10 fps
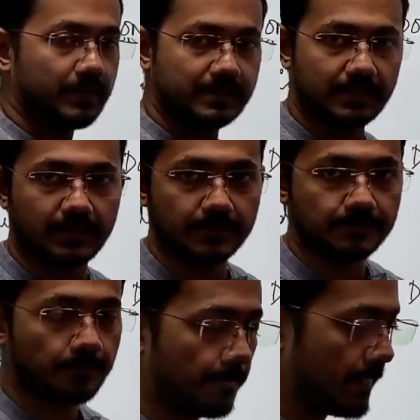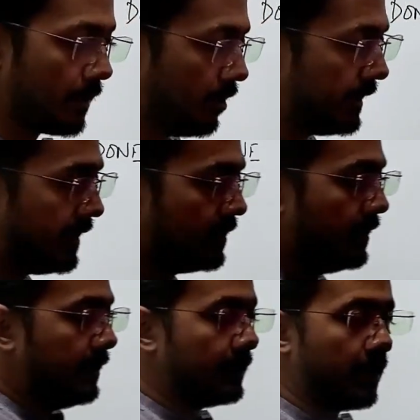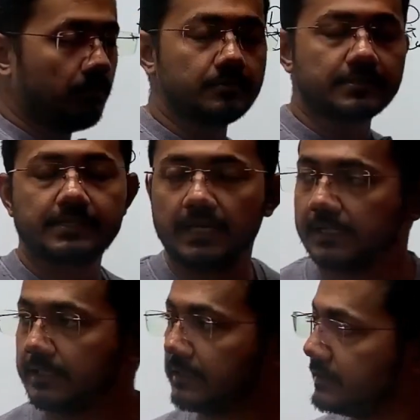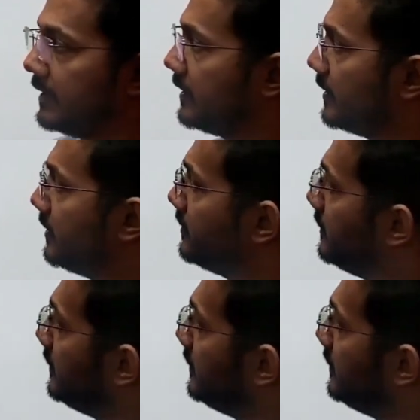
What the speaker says: facility. All right, now see another thing here.